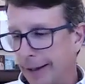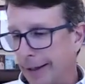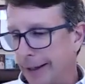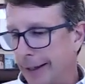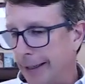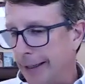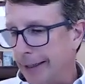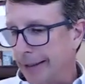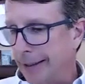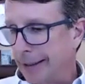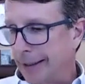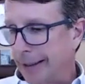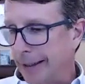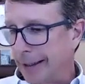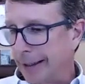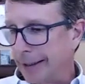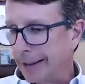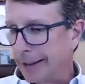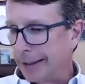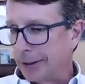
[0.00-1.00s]

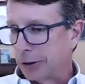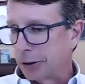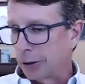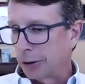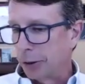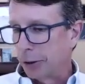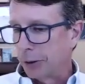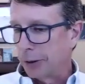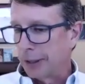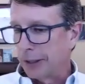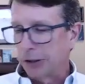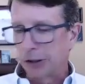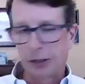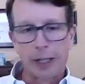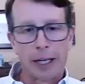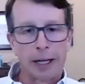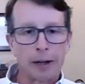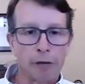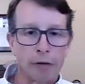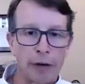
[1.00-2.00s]
And so
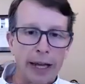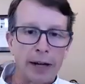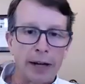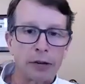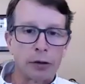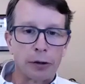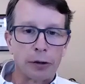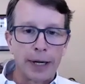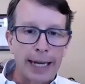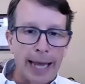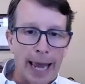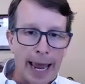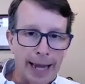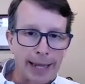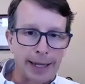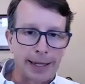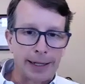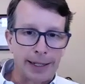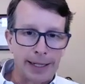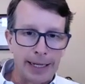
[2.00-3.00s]
instead of entering
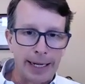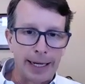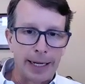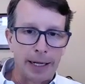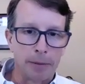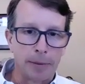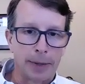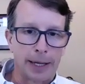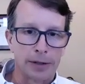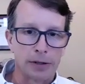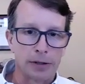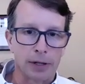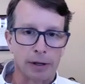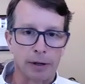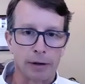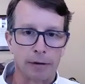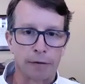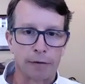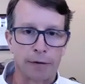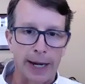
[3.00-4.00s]
academe as
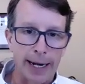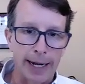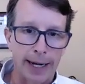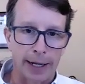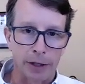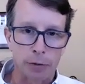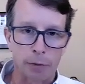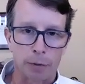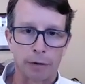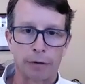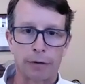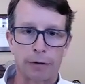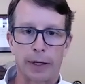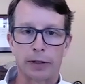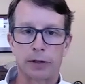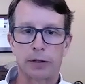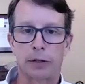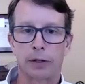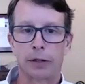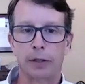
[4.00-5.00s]
a finance
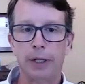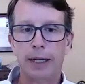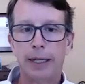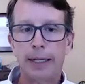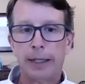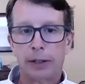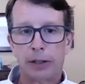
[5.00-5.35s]
professor,